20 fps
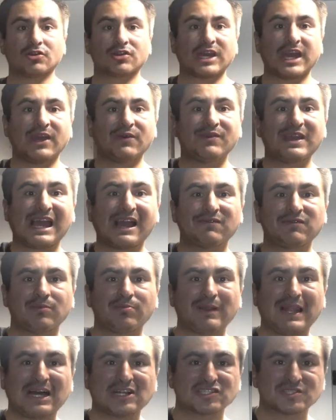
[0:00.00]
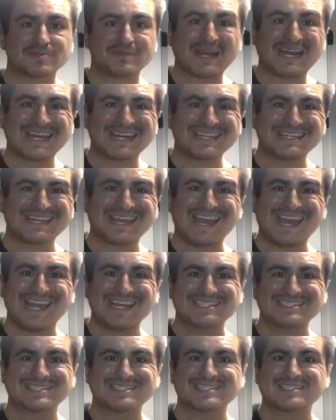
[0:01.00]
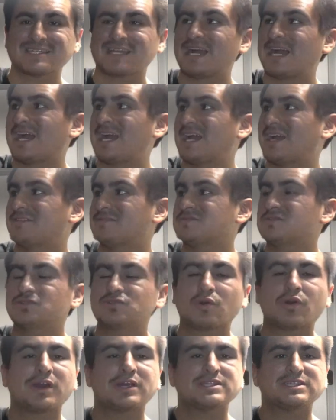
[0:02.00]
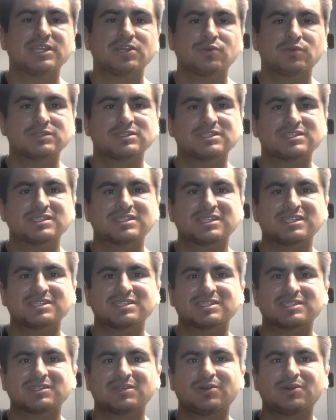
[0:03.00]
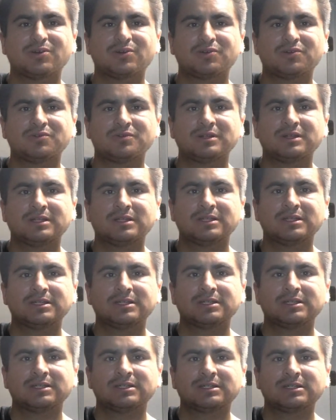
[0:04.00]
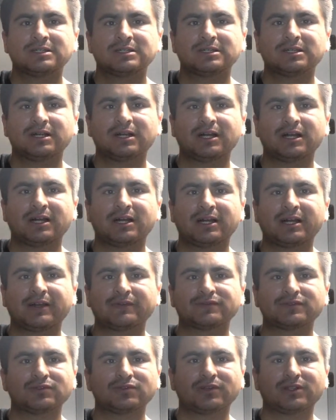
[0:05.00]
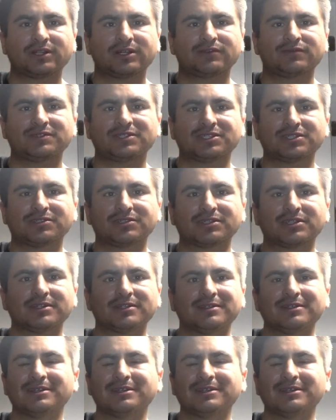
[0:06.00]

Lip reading: Okay, we have a blouse by X. I have no idea what this is, so I have to do a lot of research.